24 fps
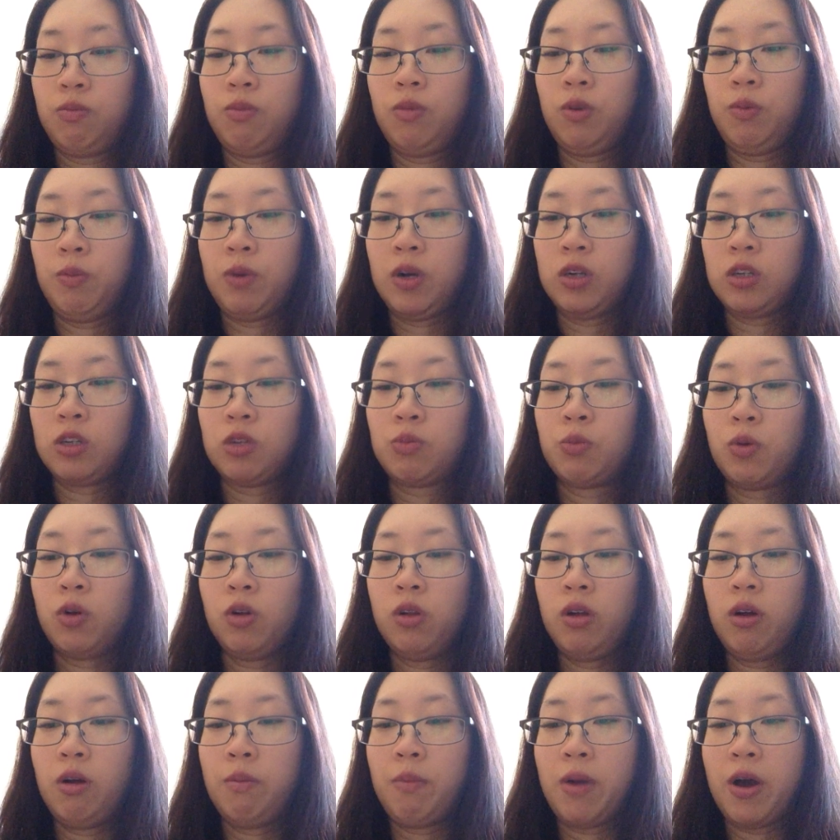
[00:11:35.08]
a much
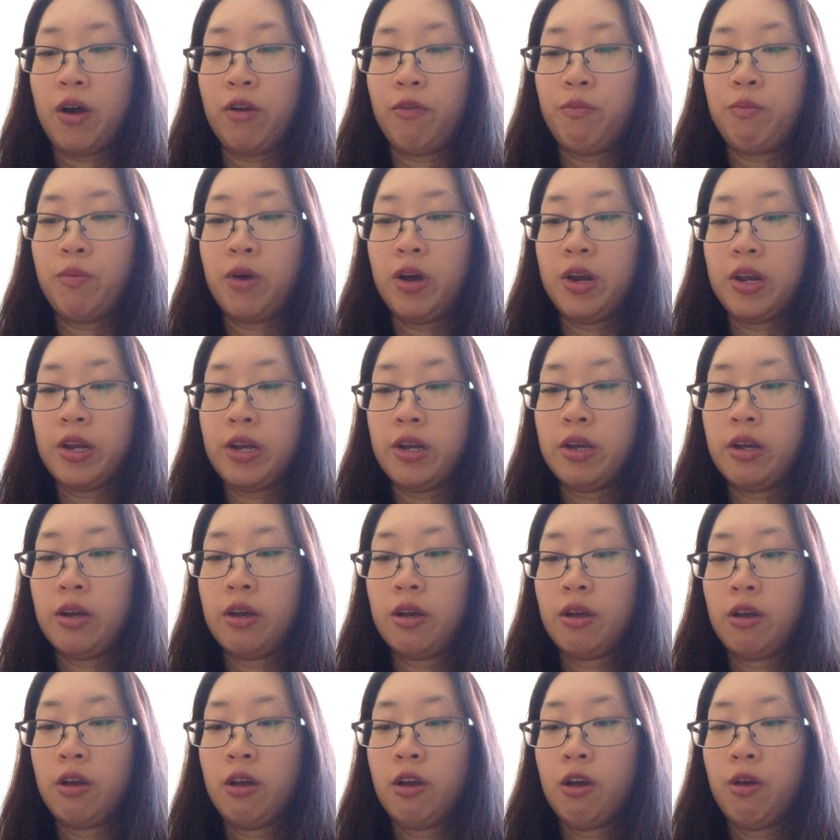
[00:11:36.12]
smaller amount of money,
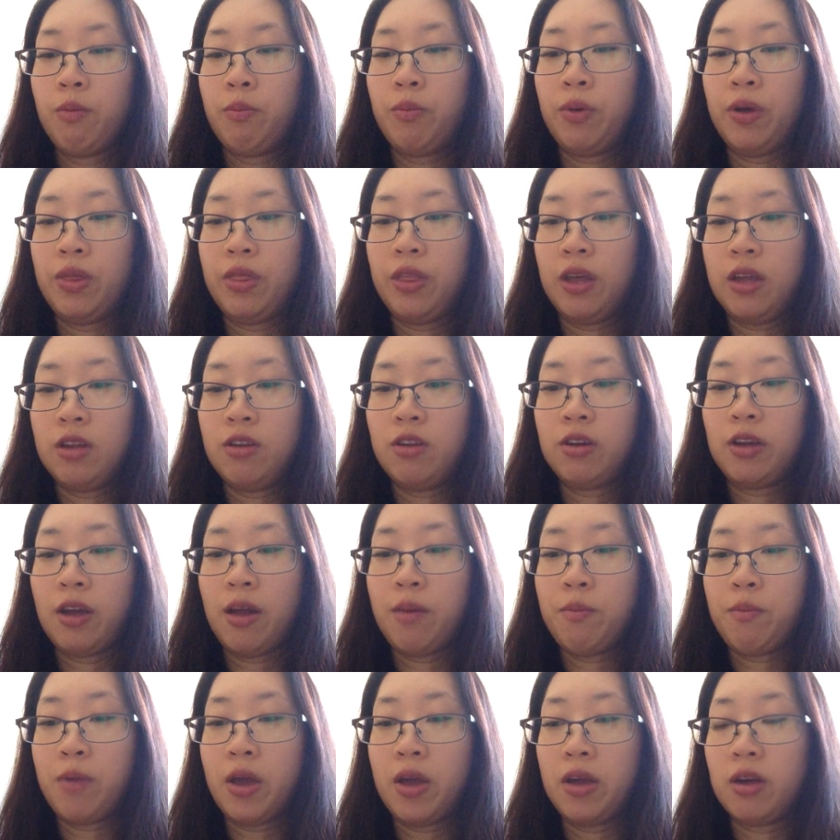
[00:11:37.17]
but then you
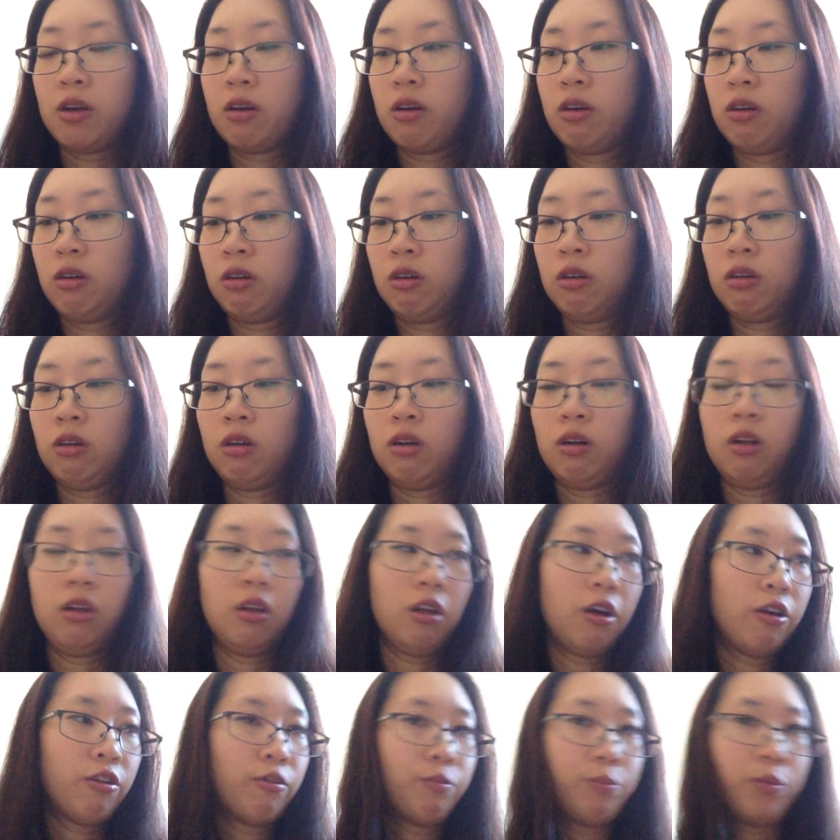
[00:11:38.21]
can make a
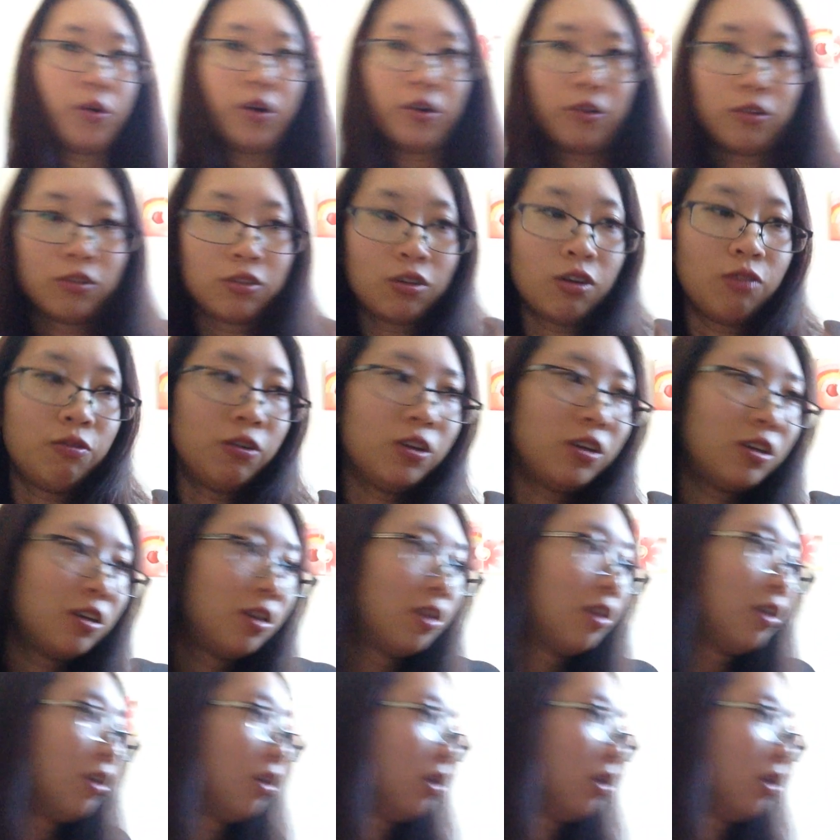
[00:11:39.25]
lot of bottles of it,